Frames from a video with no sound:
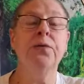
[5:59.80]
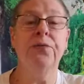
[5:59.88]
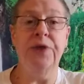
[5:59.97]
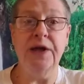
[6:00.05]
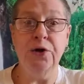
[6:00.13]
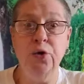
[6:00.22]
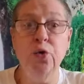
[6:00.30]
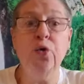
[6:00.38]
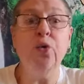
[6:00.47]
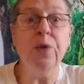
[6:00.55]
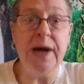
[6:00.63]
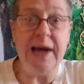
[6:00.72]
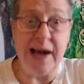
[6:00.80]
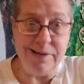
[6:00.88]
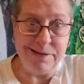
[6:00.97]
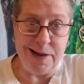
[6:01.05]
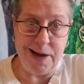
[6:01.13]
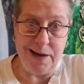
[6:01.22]
then you
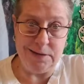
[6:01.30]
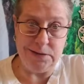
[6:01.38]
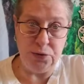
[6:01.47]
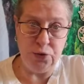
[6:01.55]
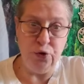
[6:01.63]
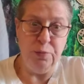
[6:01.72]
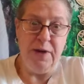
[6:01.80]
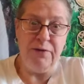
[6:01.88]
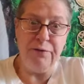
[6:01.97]
create that to be